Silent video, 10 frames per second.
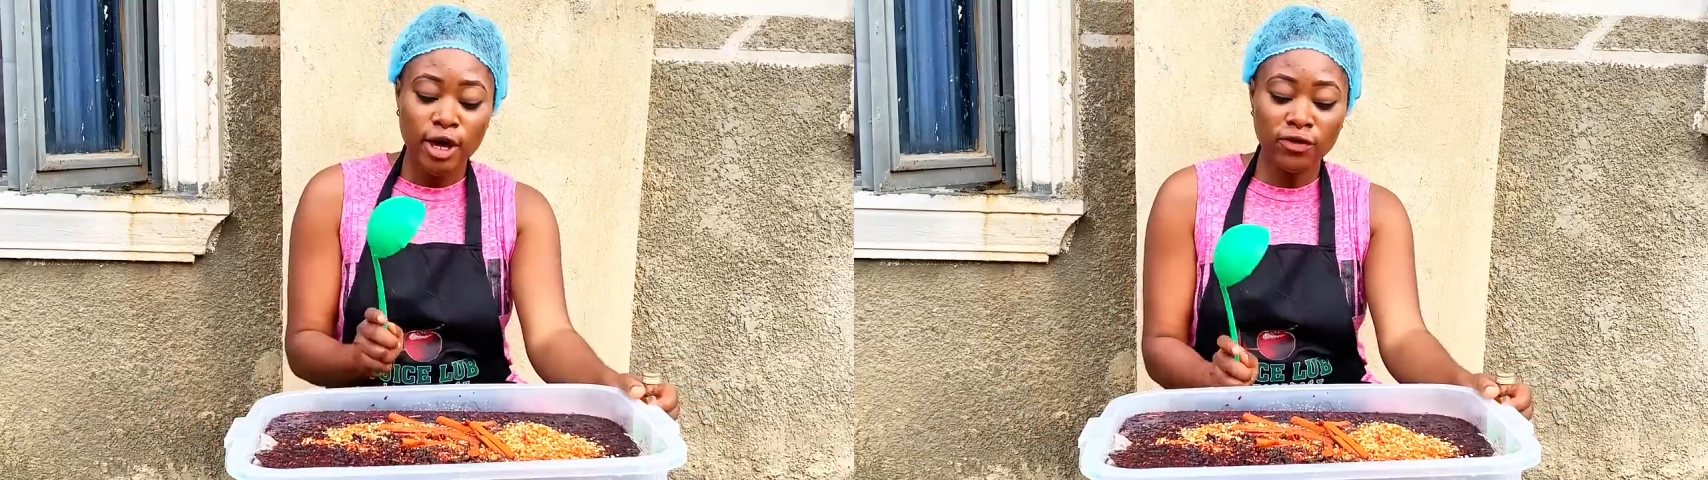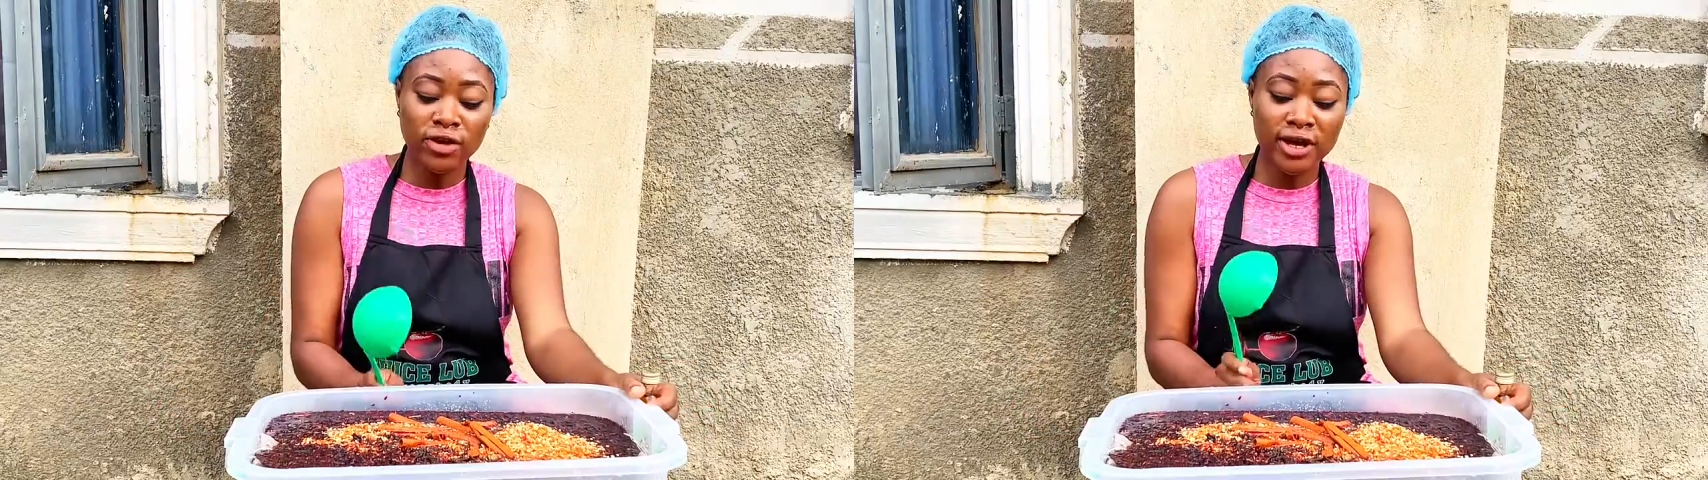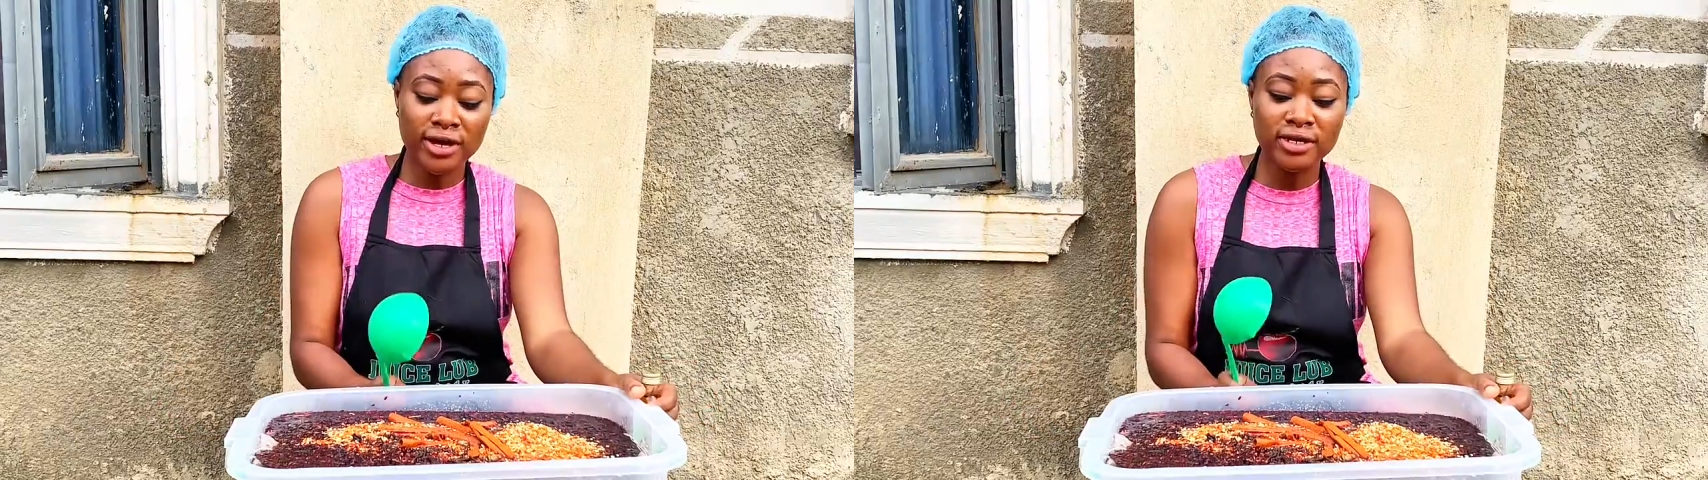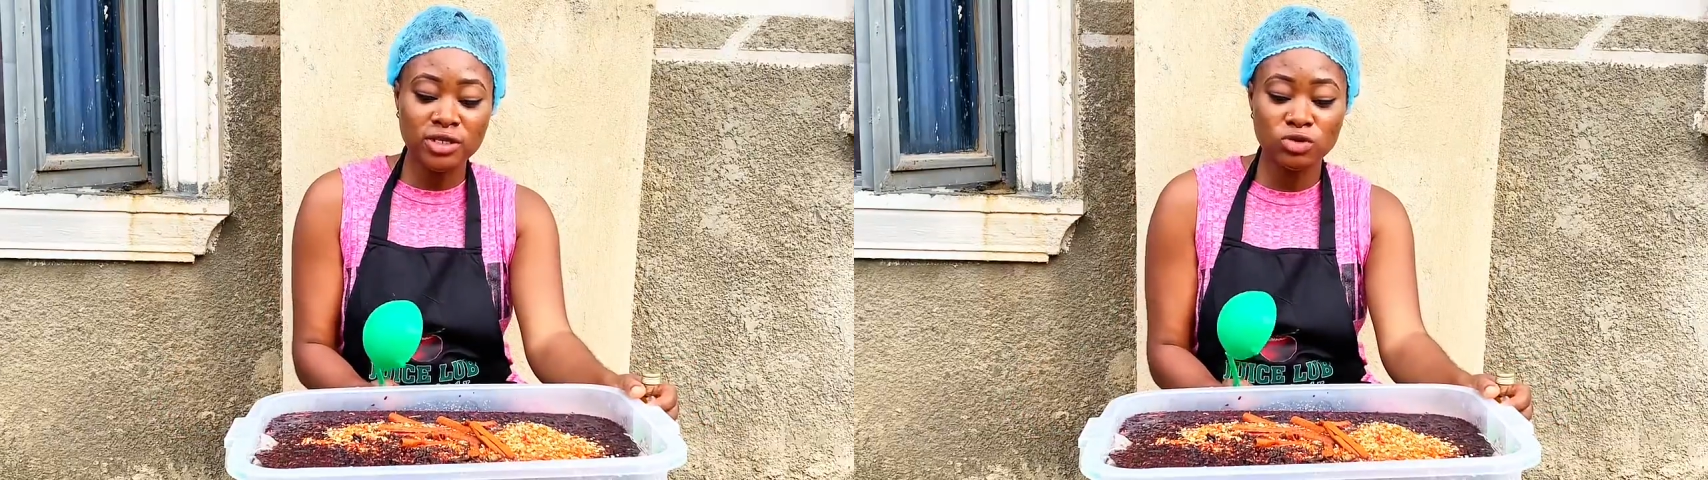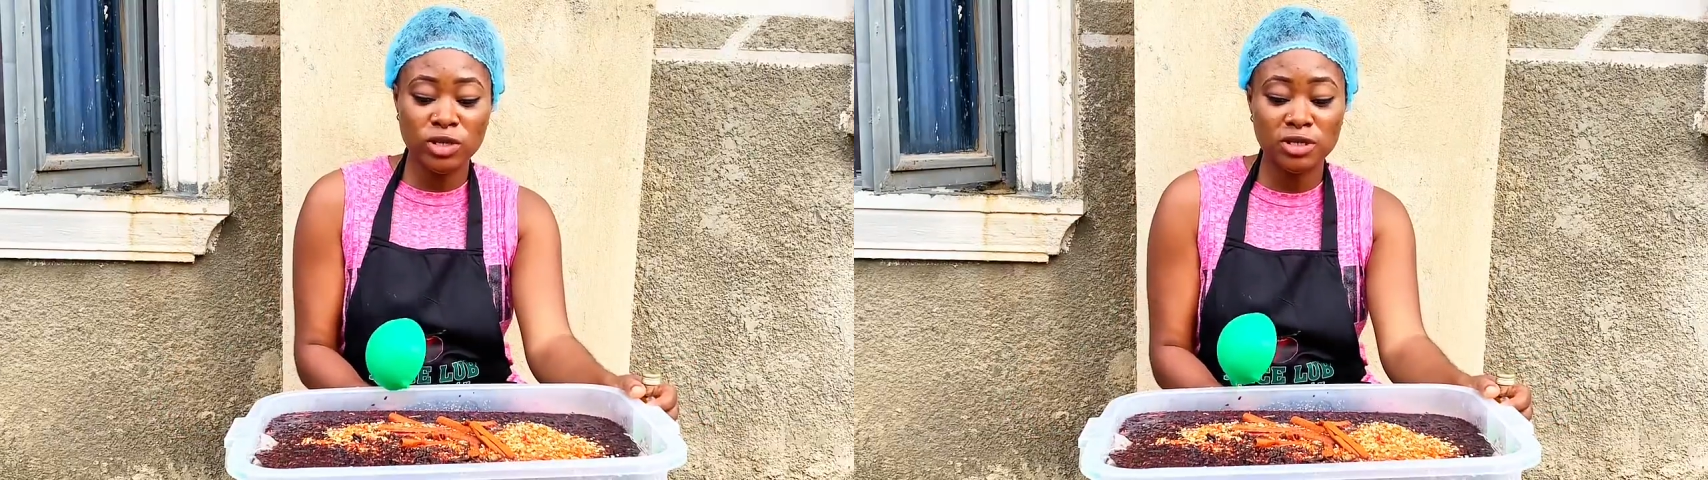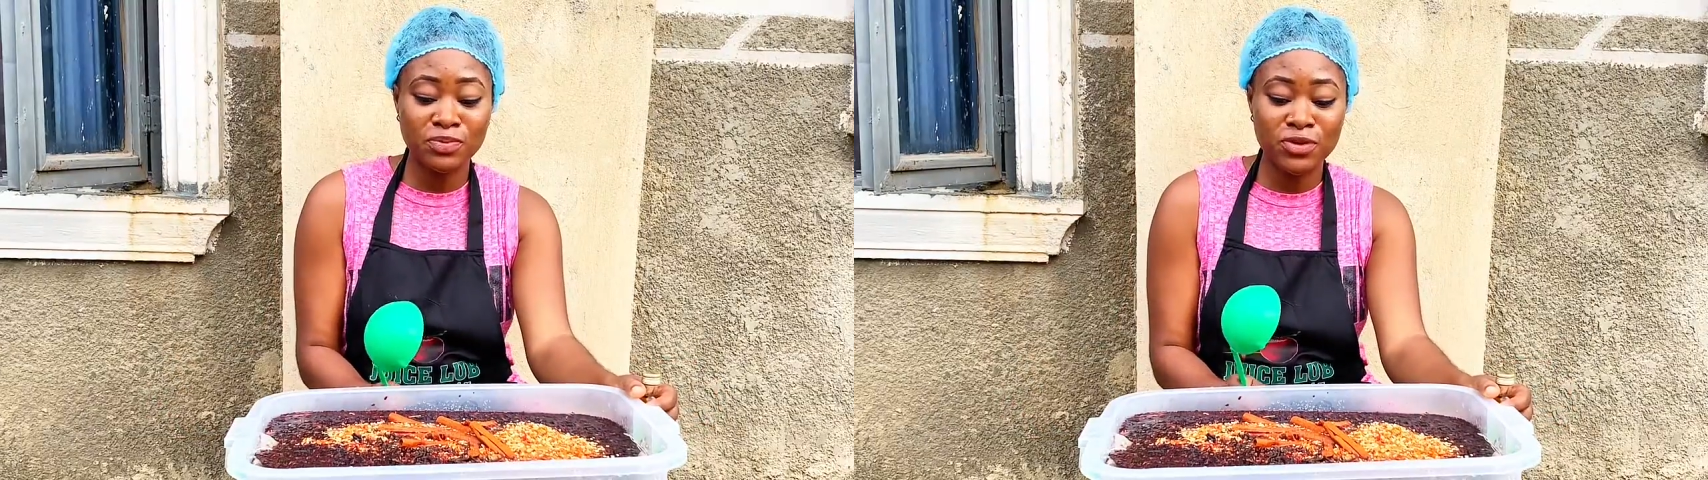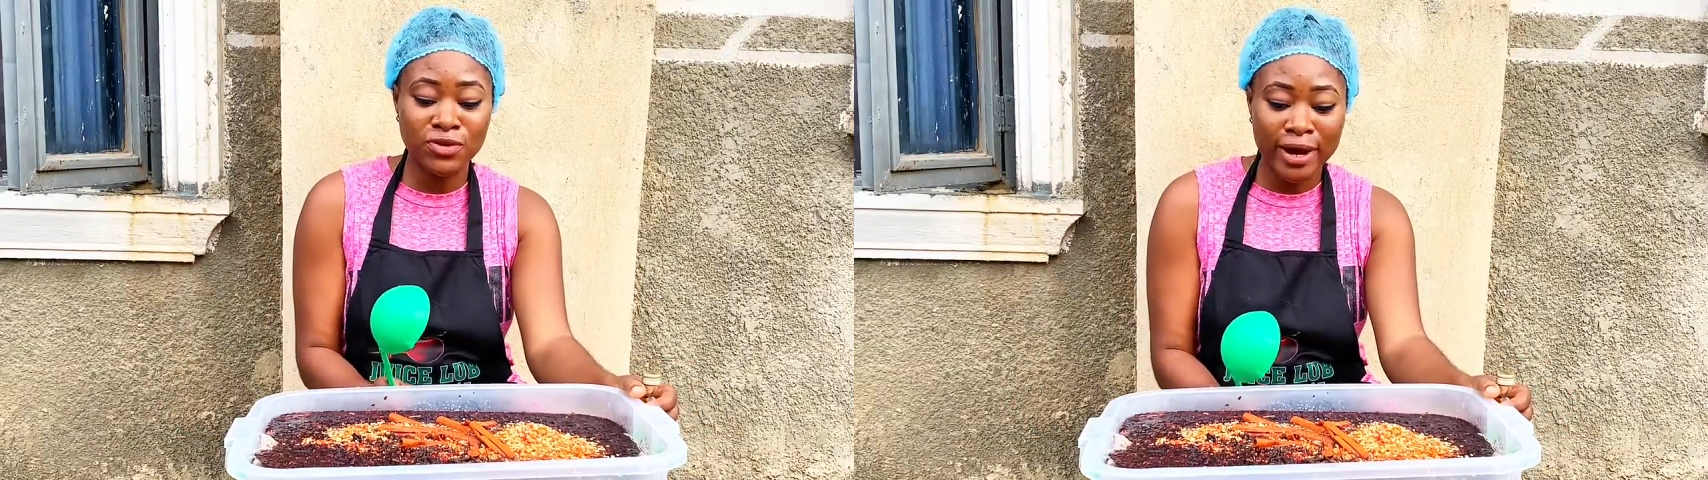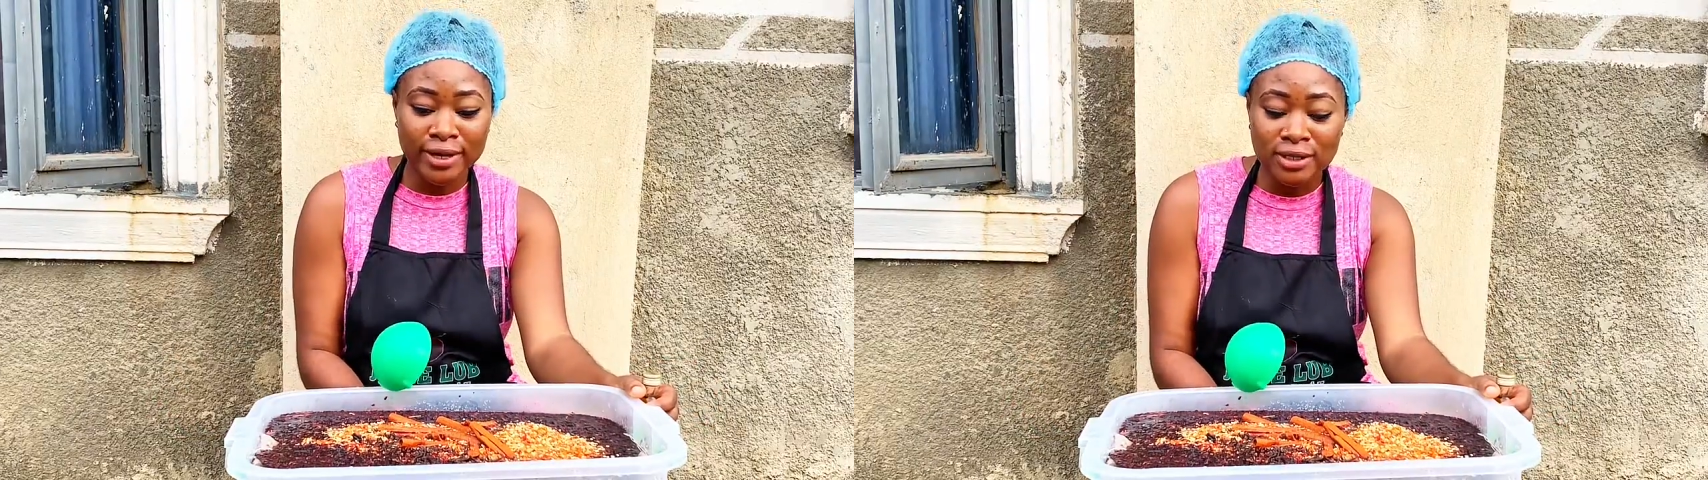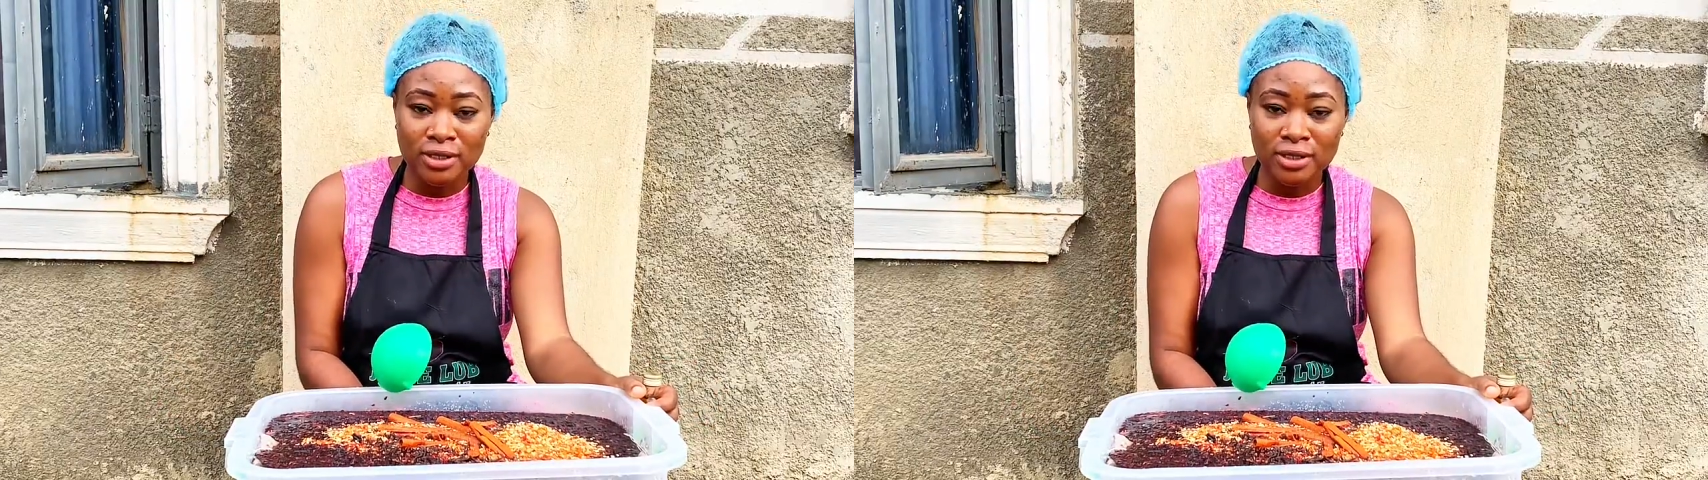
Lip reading: If you can get this recipe right,